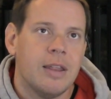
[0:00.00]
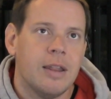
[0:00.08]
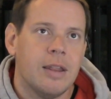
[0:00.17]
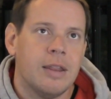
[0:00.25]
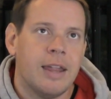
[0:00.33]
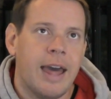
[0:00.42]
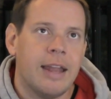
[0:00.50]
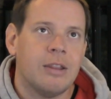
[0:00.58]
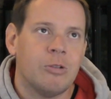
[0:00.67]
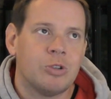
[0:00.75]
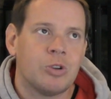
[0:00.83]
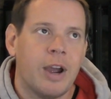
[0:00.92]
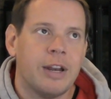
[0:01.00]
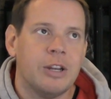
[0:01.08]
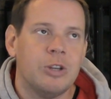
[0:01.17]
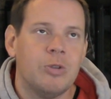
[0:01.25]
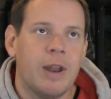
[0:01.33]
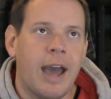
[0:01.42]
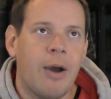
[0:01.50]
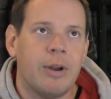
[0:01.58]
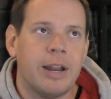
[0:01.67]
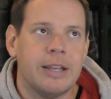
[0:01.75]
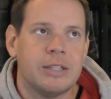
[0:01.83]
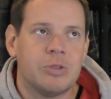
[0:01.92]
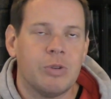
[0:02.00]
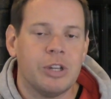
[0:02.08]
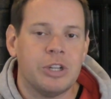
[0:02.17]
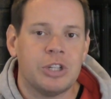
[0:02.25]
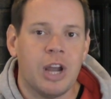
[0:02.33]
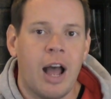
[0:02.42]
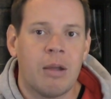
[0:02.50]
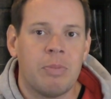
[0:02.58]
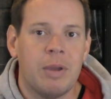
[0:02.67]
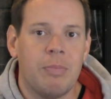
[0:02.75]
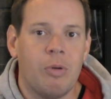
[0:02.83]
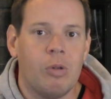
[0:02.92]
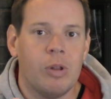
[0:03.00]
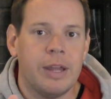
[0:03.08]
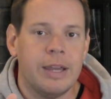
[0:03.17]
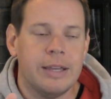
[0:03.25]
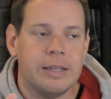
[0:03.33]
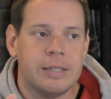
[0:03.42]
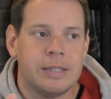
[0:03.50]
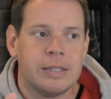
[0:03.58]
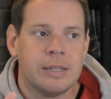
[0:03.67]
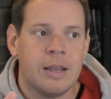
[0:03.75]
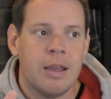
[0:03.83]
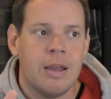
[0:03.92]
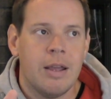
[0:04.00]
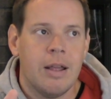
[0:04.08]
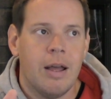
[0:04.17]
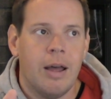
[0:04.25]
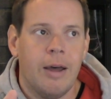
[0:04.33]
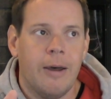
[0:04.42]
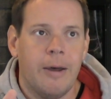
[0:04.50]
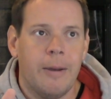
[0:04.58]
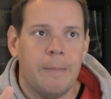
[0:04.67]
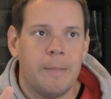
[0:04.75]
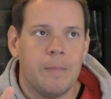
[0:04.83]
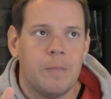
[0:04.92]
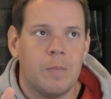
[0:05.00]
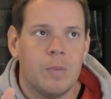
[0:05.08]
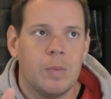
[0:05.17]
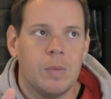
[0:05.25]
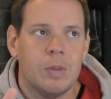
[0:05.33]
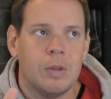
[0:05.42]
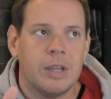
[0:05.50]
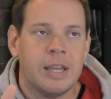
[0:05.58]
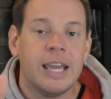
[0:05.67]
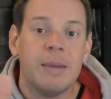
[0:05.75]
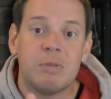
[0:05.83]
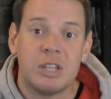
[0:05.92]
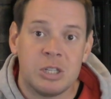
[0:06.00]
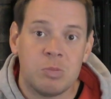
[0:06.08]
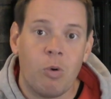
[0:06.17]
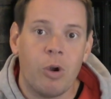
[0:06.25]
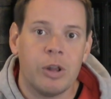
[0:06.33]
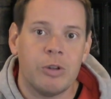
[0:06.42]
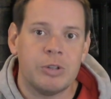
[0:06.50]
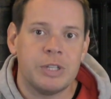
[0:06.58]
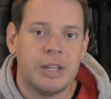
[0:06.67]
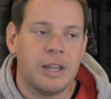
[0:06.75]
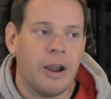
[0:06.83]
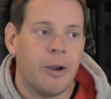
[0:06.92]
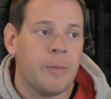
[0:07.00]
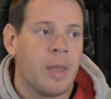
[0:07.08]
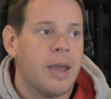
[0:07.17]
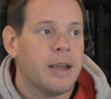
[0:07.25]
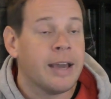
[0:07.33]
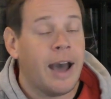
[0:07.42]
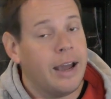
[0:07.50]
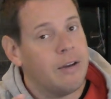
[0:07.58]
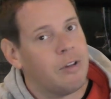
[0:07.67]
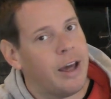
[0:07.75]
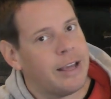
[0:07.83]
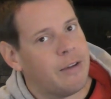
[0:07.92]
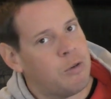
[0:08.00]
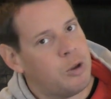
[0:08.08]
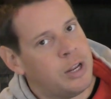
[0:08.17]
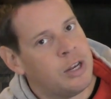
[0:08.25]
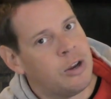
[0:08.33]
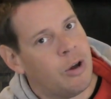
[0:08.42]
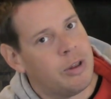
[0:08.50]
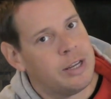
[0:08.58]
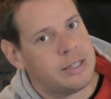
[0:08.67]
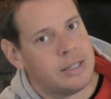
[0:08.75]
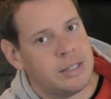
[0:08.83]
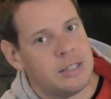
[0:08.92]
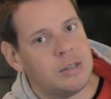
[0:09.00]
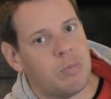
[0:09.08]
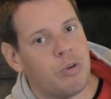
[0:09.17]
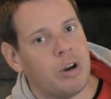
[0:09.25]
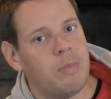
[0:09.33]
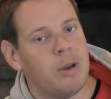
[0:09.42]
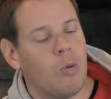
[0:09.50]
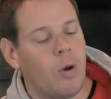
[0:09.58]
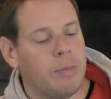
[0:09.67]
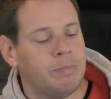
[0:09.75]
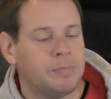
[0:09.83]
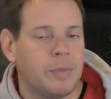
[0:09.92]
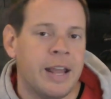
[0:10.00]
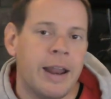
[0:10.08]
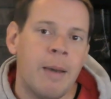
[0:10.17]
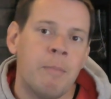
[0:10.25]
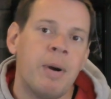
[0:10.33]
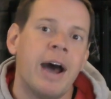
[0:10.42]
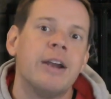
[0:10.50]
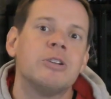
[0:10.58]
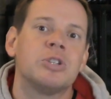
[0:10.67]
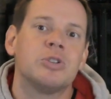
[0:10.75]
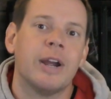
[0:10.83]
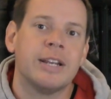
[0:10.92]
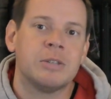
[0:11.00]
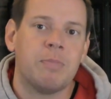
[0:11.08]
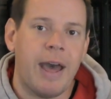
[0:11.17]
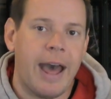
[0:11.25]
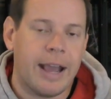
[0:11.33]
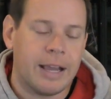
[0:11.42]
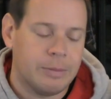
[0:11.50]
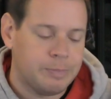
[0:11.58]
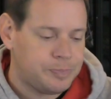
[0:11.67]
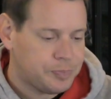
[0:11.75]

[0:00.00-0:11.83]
that they're trying to do nowadays to really shock people is uh, keep the spoilers in there. Kind of like if you didn't know this, this is a pretty big one. In Empire Strikes Back,